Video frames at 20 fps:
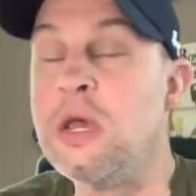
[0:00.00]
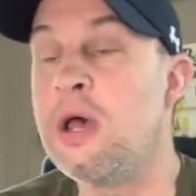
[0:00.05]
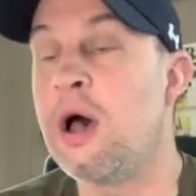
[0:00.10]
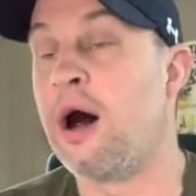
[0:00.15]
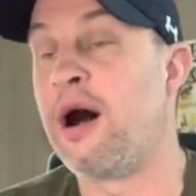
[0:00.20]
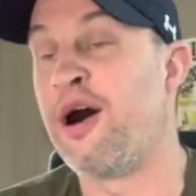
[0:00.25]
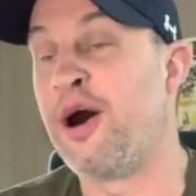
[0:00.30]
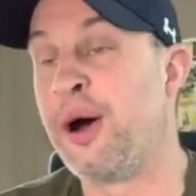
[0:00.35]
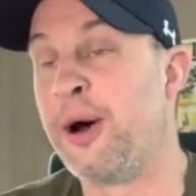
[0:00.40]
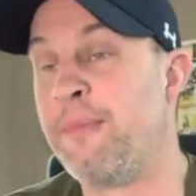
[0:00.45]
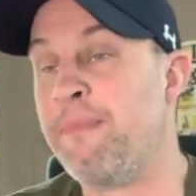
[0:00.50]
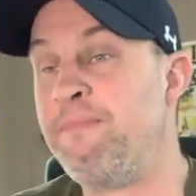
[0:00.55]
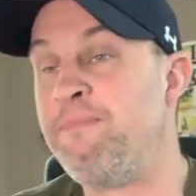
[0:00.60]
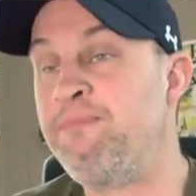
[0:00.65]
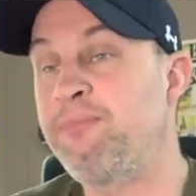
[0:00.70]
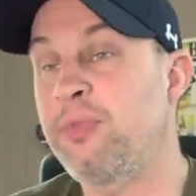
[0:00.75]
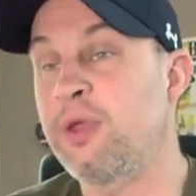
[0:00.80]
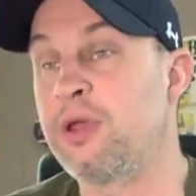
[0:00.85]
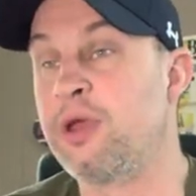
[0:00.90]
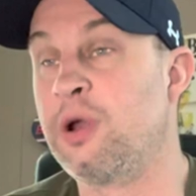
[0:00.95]

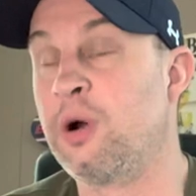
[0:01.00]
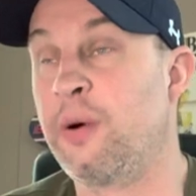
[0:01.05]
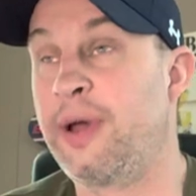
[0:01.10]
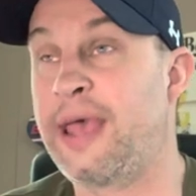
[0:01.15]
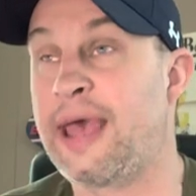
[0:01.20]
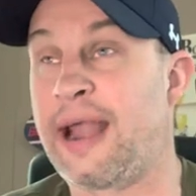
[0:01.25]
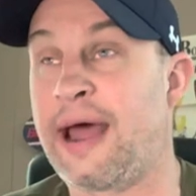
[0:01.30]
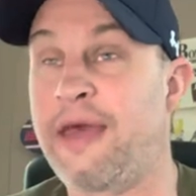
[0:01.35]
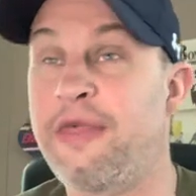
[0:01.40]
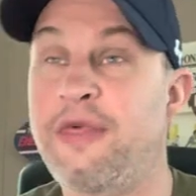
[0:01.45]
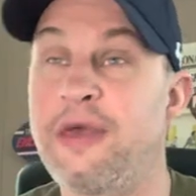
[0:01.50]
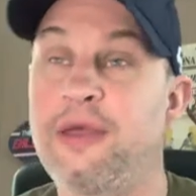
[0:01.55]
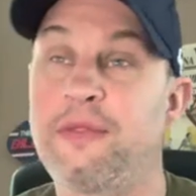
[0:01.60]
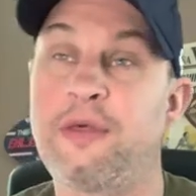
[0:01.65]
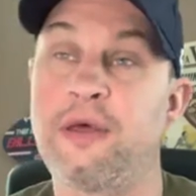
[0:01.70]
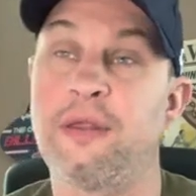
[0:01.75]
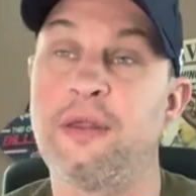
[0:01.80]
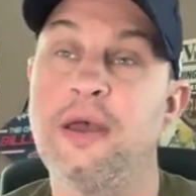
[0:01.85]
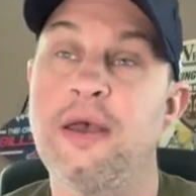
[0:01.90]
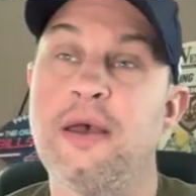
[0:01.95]
Again, I think
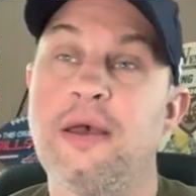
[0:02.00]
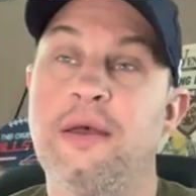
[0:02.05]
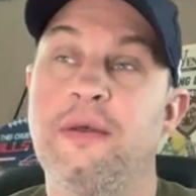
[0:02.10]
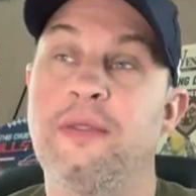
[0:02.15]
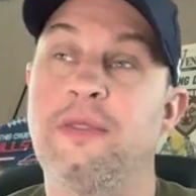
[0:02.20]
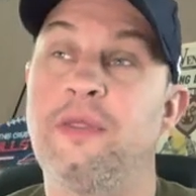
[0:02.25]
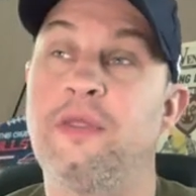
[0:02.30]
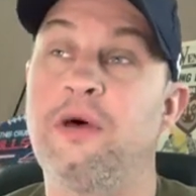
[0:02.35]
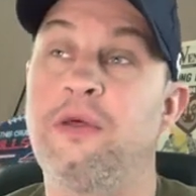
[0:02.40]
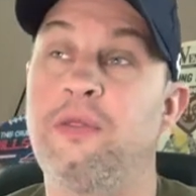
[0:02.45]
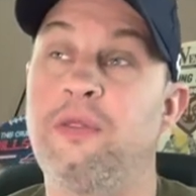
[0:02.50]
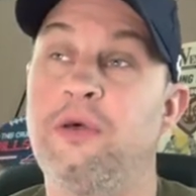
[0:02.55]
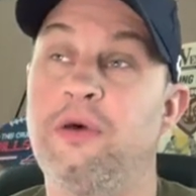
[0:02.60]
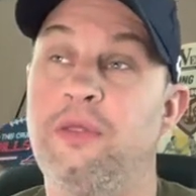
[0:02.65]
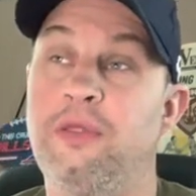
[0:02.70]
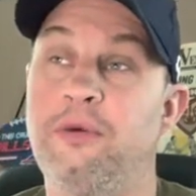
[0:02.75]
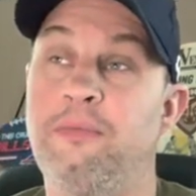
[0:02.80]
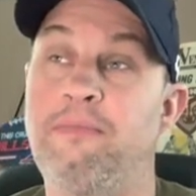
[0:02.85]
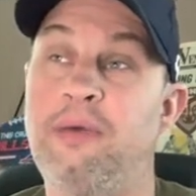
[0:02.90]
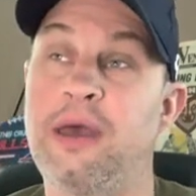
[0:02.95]
that
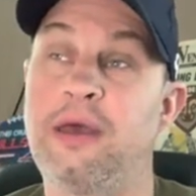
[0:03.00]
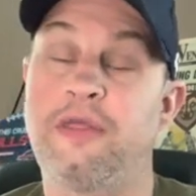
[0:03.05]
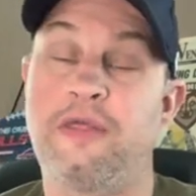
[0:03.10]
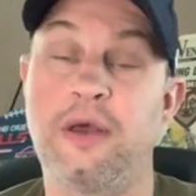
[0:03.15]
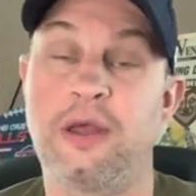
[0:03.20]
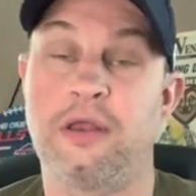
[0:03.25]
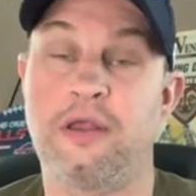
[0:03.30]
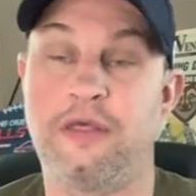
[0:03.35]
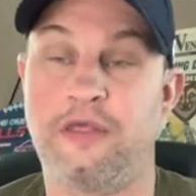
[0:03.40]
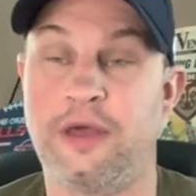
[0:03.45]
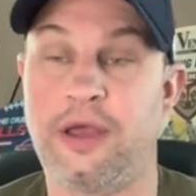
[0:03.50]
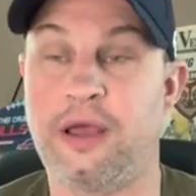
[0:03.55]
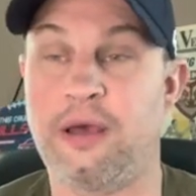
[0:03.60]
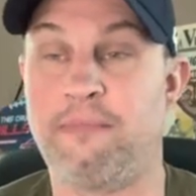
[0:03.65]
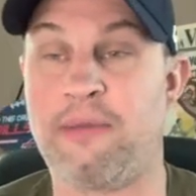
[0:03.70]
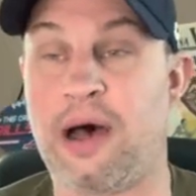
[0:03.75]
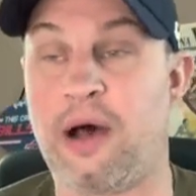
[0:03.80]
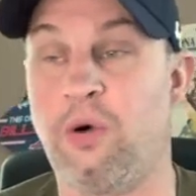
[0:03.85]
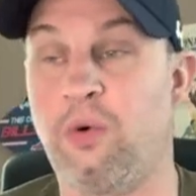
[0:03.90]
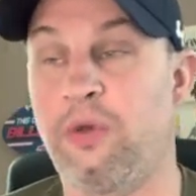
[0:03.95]
the big thing to think
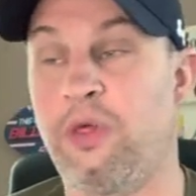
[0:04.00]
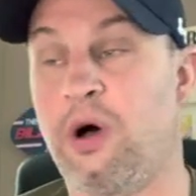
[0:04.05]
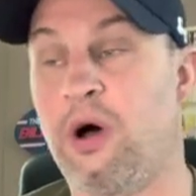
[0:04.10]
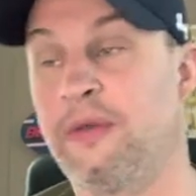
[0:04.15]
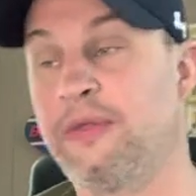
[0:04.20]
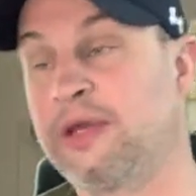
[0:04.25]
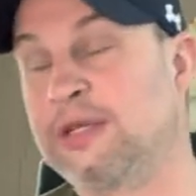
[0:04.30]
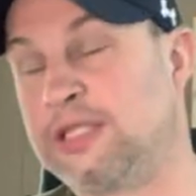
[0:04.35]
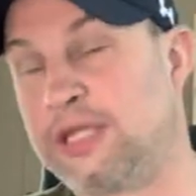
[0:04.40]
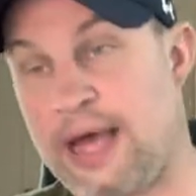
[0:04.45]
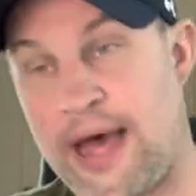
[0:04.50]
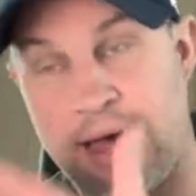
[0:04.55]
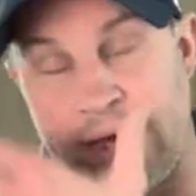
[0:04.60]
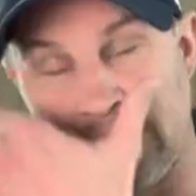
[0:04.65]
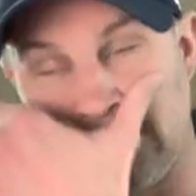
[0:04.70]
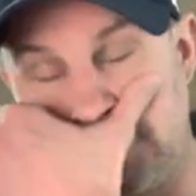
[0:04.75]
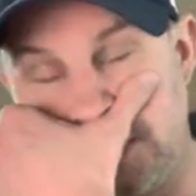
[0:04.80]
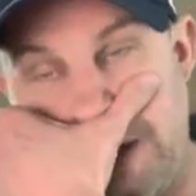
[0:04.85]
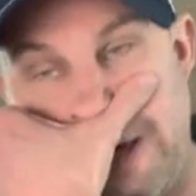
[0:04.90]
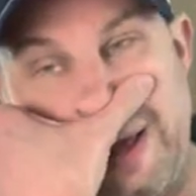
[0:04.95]
about with all these
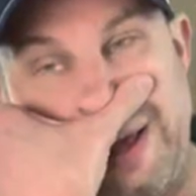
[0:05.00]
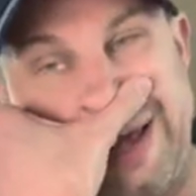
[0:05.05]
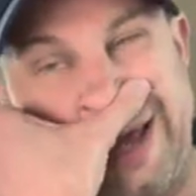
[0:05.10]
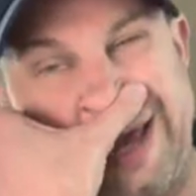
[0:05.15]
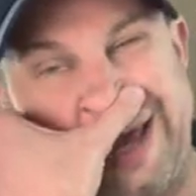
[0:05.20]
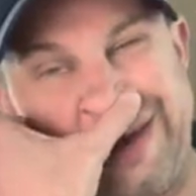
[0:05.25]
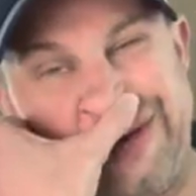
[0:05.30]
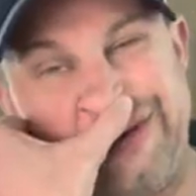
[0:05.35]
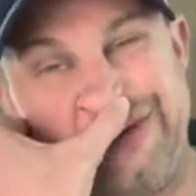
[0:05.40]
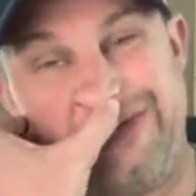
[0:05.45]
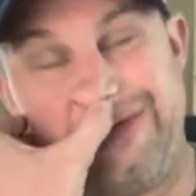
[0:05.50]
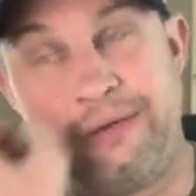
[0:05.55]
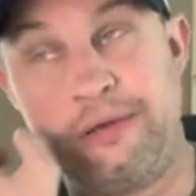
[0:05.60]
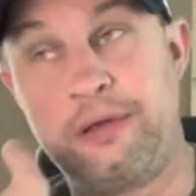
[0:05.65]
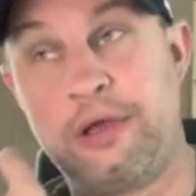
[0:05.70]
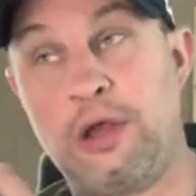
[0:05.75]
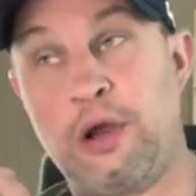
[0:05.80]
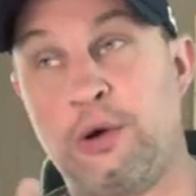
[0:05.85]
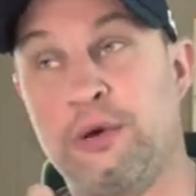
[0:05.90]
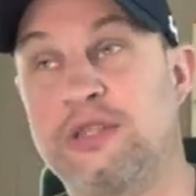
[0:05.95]
guys is,
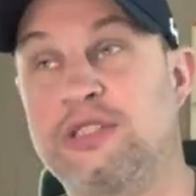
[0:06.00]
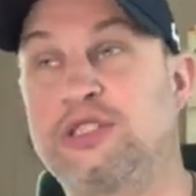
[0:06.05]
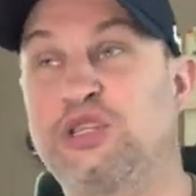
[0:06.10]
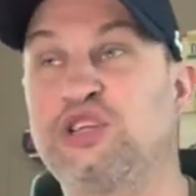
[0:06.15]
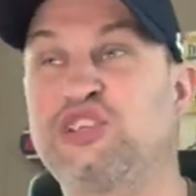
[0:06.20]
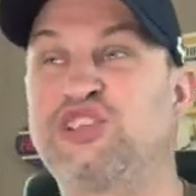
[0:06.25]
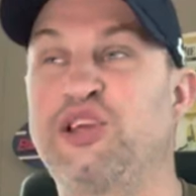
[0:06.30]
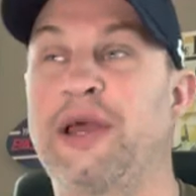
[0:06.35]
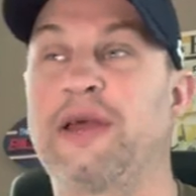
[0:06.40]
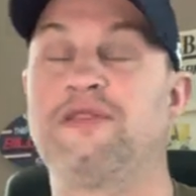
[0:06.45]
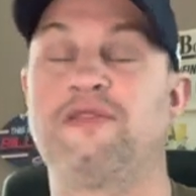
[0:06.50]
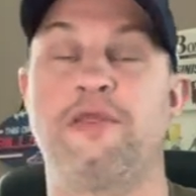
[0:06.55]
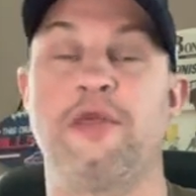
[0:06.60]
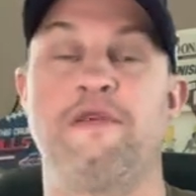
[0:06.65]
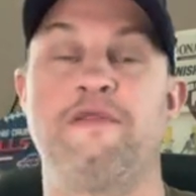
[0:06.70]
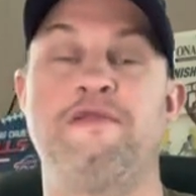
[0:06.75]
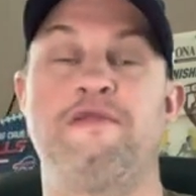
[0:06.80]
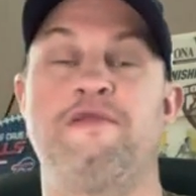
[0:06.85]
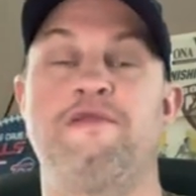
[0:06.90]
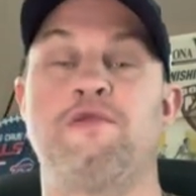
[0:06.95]
you know, it's the
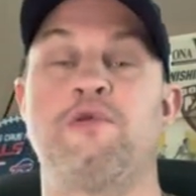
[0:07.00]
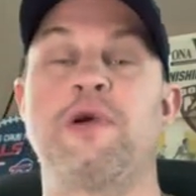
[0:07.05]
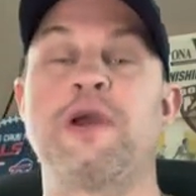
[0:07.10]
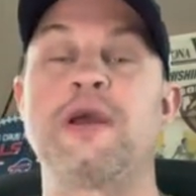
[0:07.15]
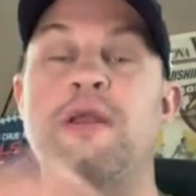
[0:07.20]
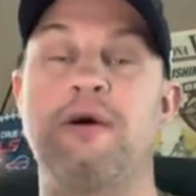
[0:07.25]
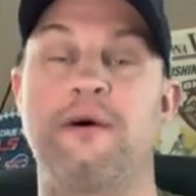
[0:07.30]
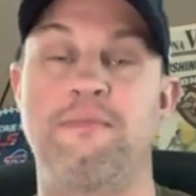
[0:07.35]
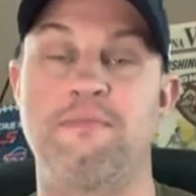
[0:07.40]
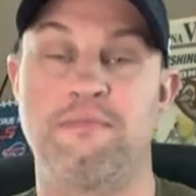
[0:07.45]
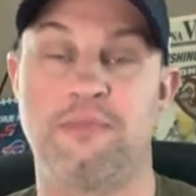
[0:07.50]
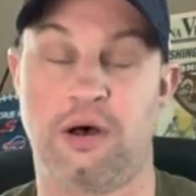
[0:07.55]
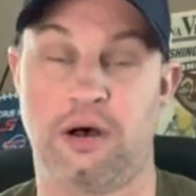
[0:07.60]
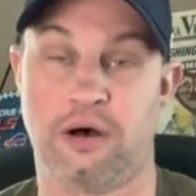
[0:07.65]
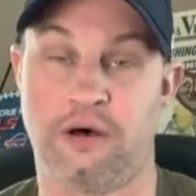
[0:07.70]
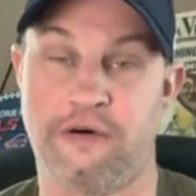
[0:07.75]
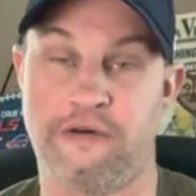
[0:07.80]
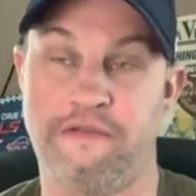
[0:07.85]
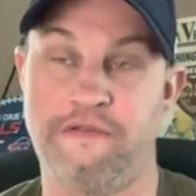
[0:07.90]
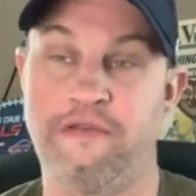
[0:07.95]
freedom
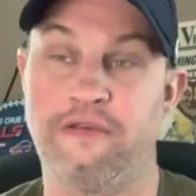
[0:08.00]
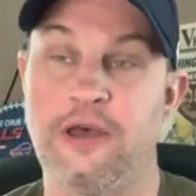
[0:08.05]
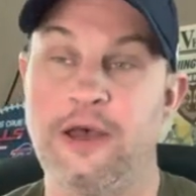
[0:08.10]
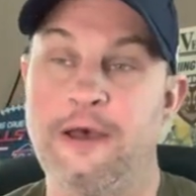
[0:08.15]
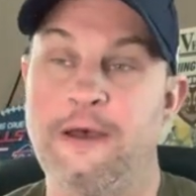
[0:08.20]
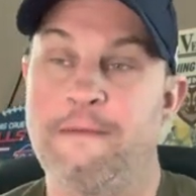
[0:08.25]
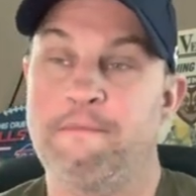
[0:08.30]
of